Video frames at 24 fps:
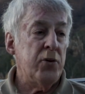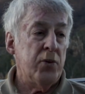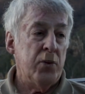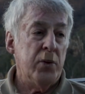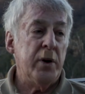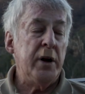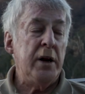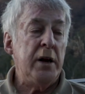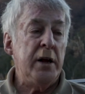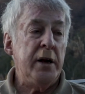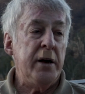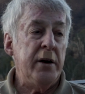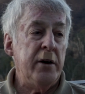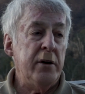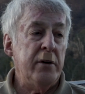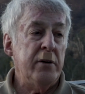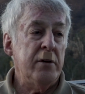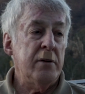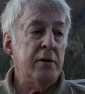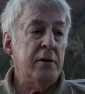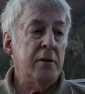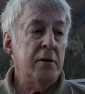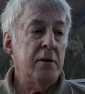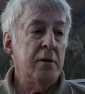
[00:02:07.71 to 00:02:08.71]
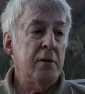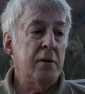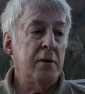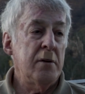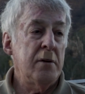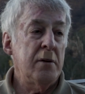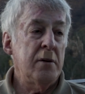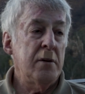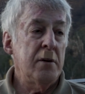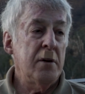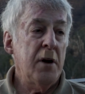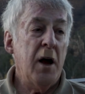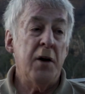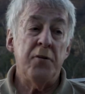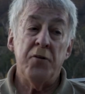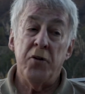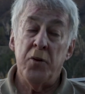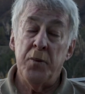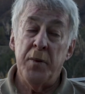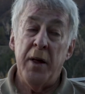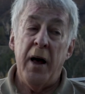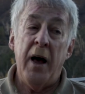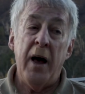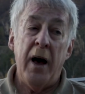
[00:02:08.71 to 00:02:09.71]
really is. And
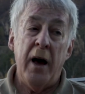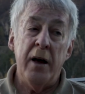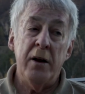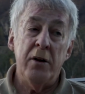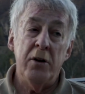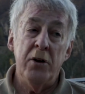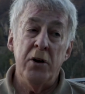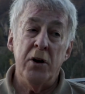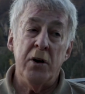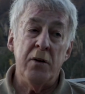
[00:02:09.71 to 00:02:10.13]
from that, you